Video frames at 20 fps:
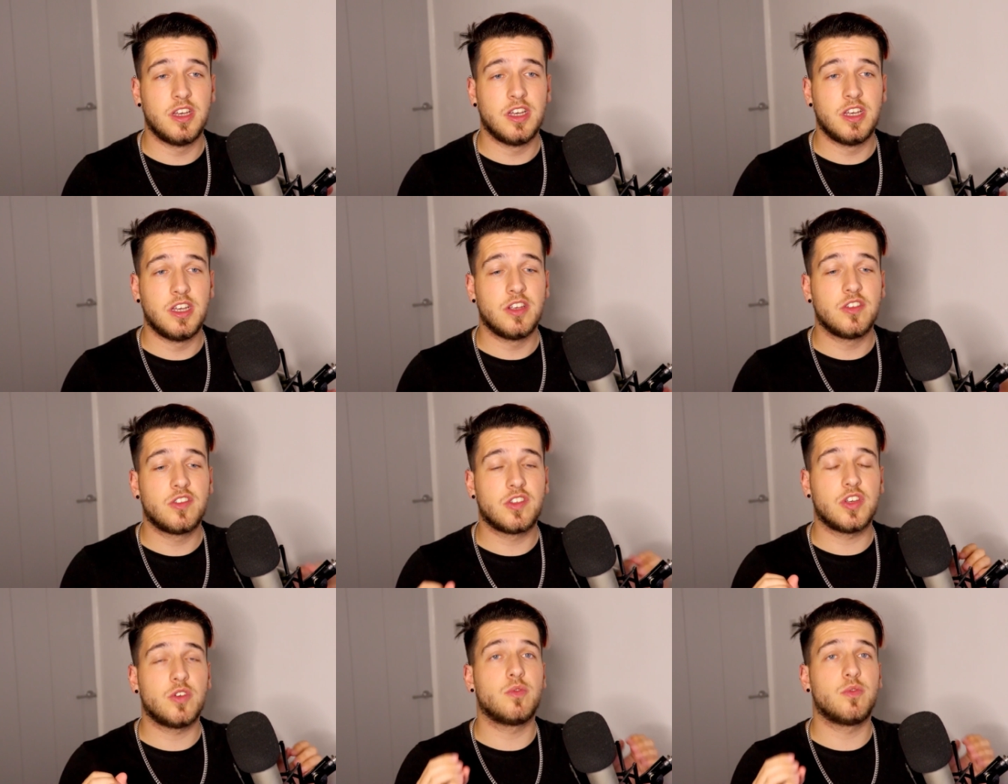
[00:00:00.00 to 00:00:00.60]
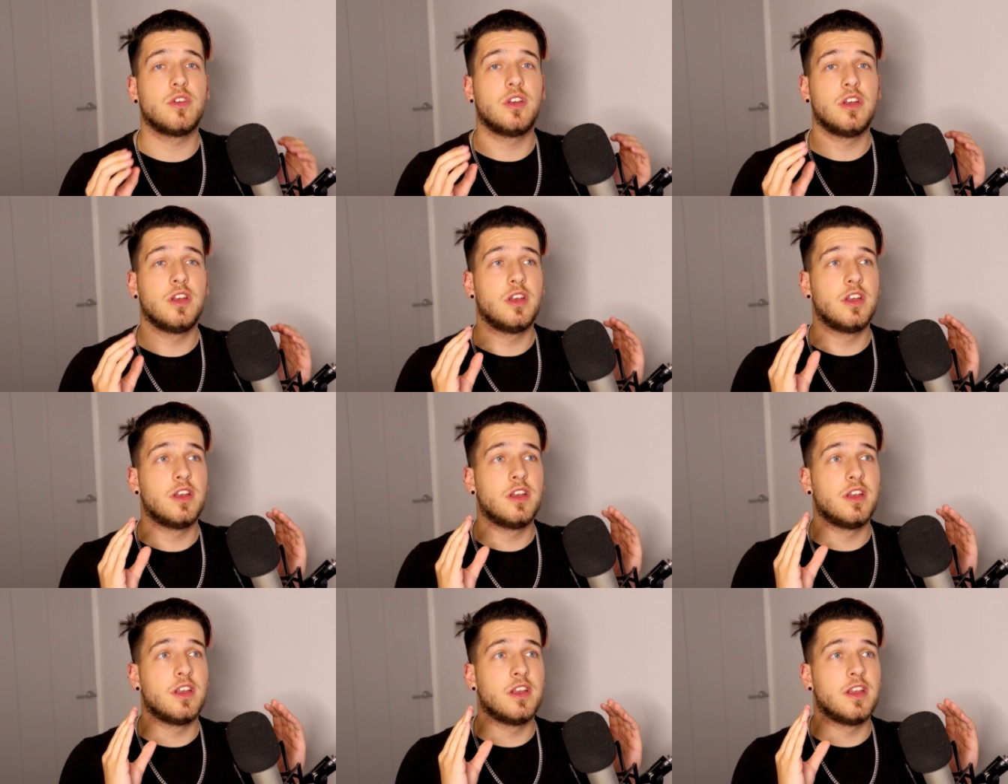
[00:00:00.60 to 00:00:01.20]
So
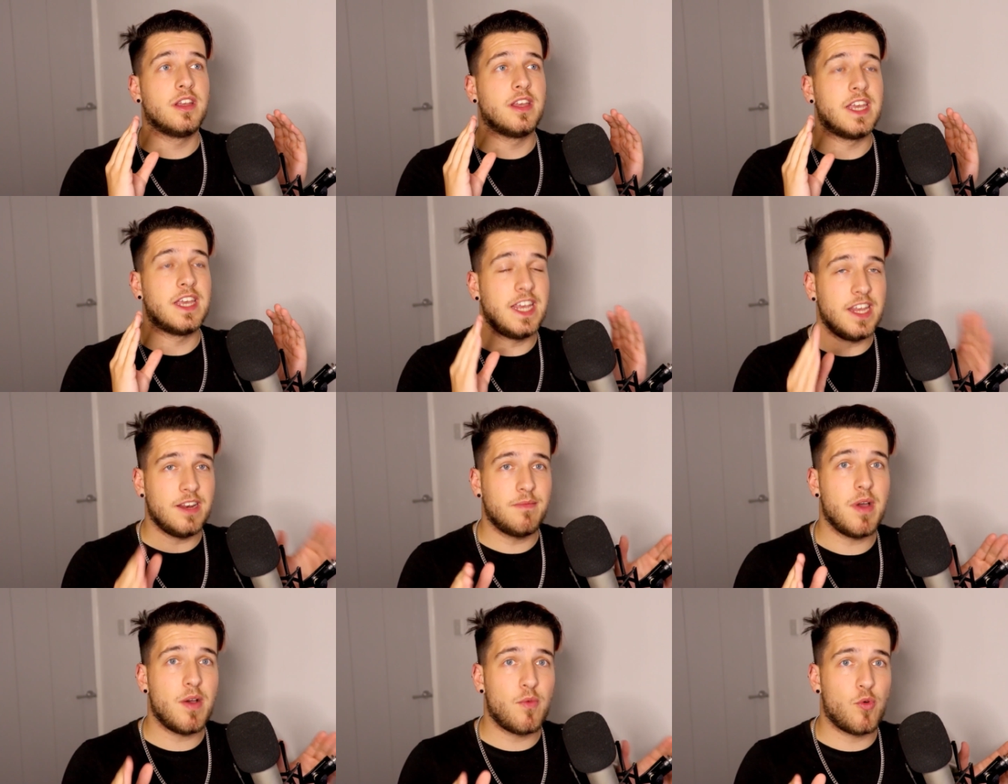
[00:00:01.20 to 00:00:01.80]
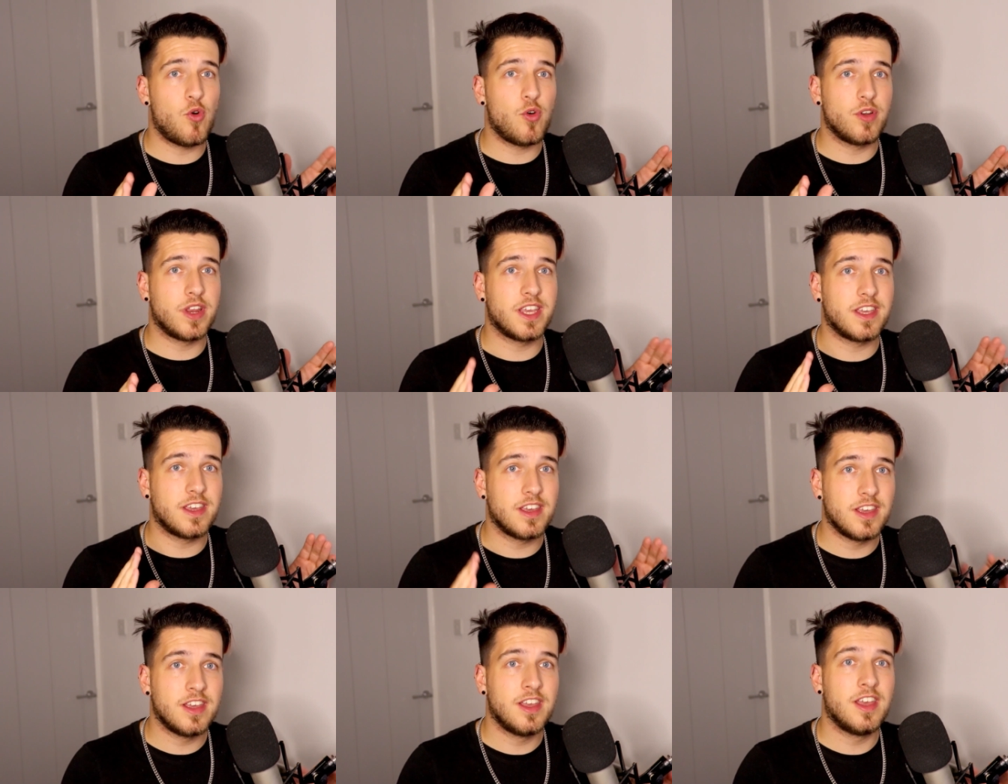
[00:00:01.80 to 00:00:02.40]
heed my warning,
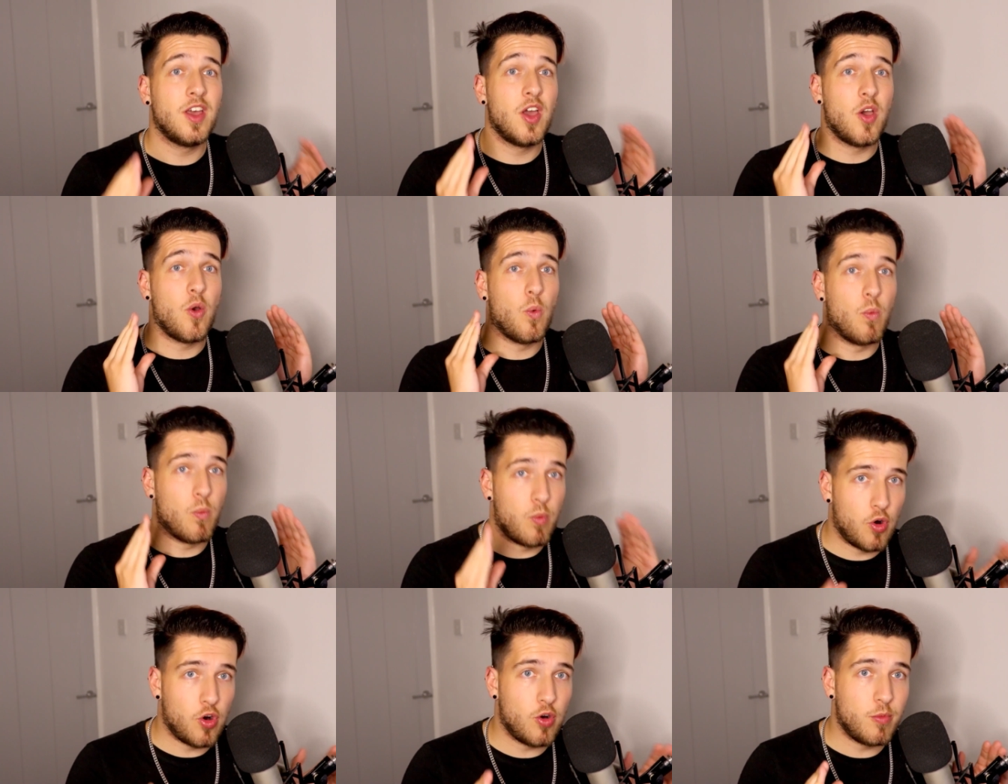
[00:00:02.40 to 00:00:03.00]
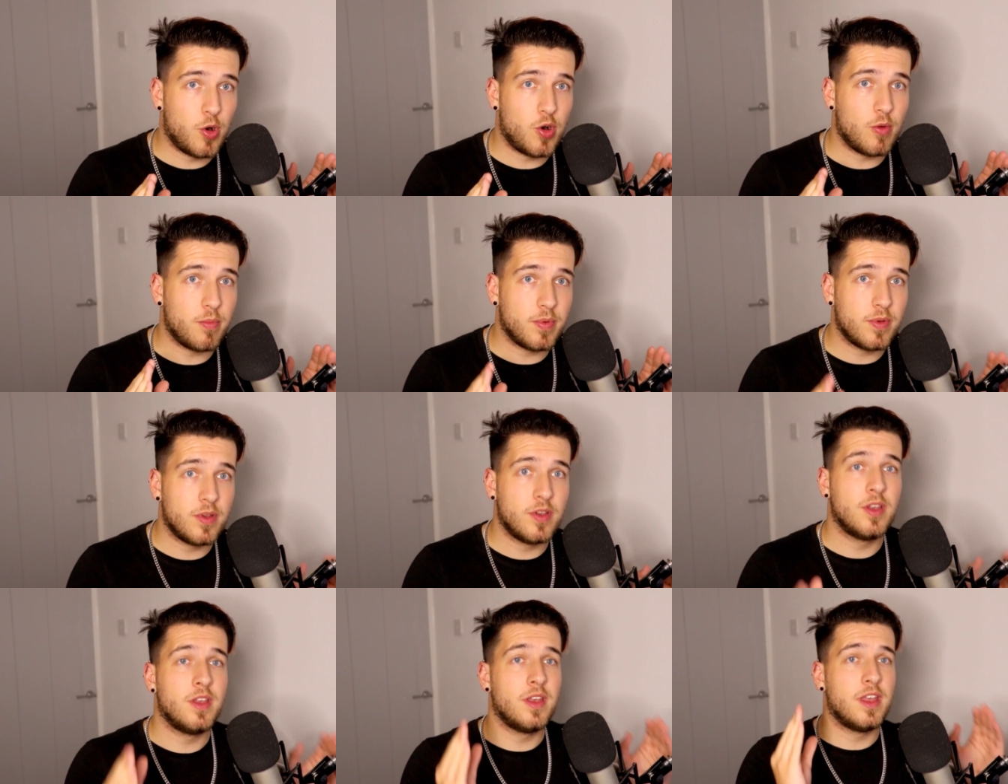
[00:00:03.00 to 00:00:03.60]
warm up
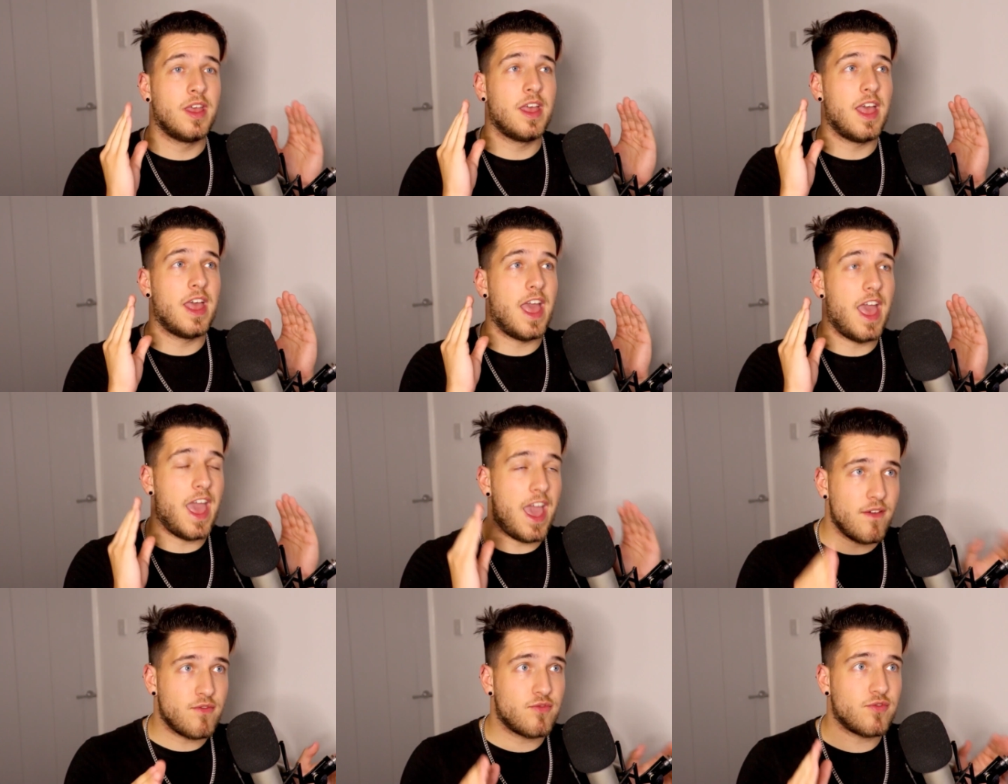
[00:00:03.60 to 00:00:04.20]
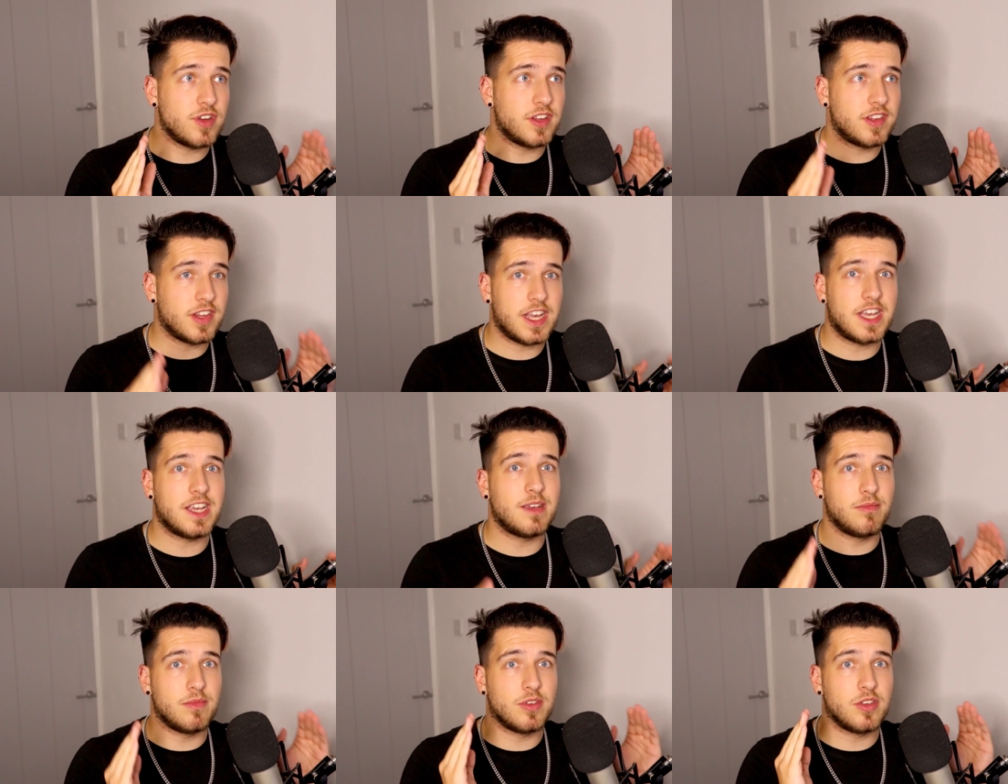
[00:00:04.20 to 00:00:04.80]
every
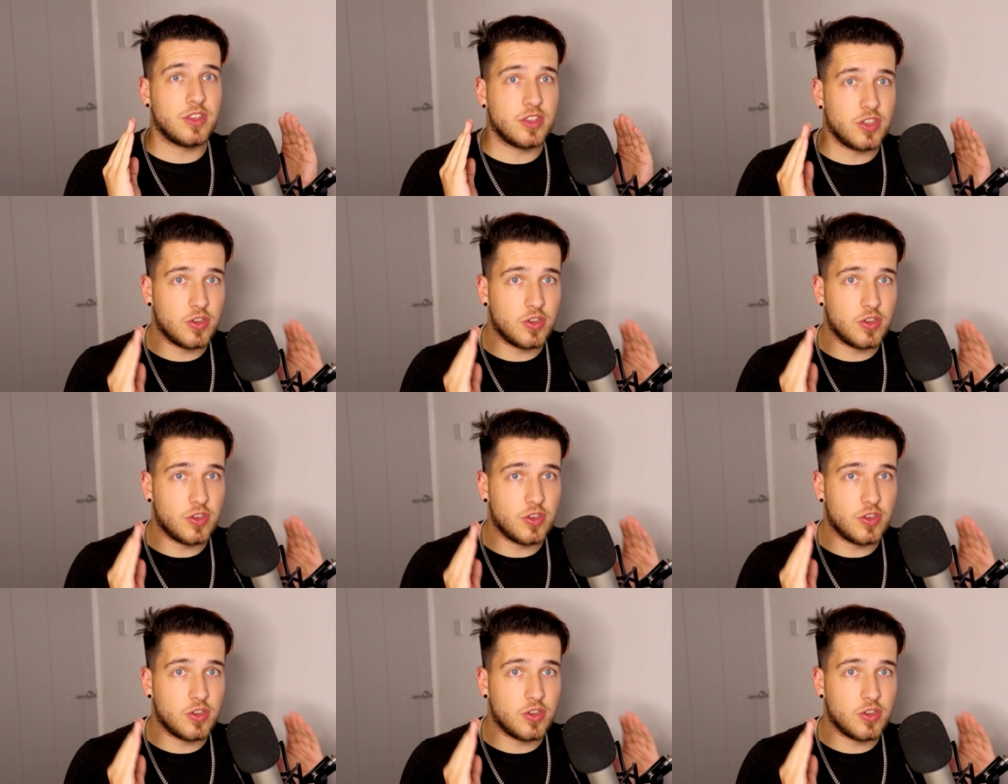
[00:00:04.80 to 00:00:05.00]
time you